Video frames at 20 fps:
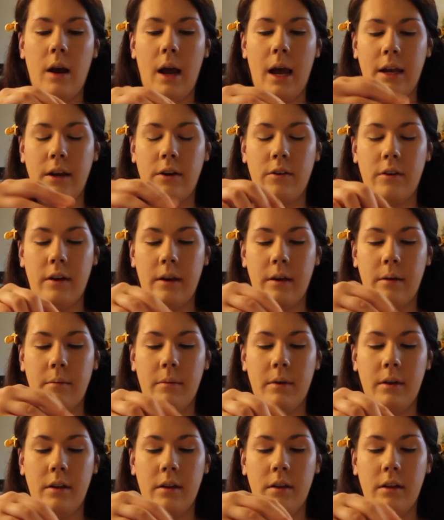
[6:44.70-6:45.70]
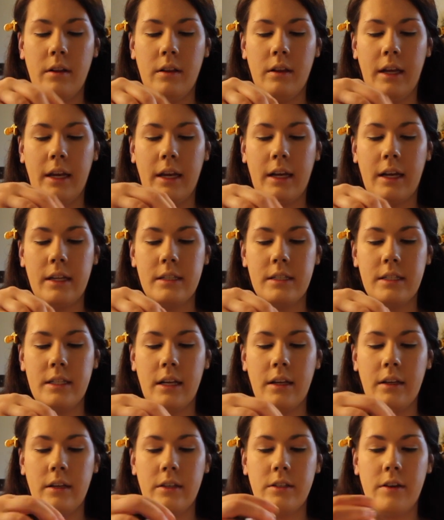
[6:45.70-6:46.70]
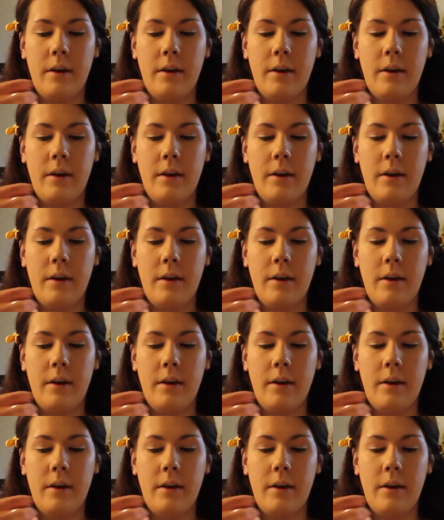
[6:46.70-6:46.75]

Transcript: eye cream, like concealer.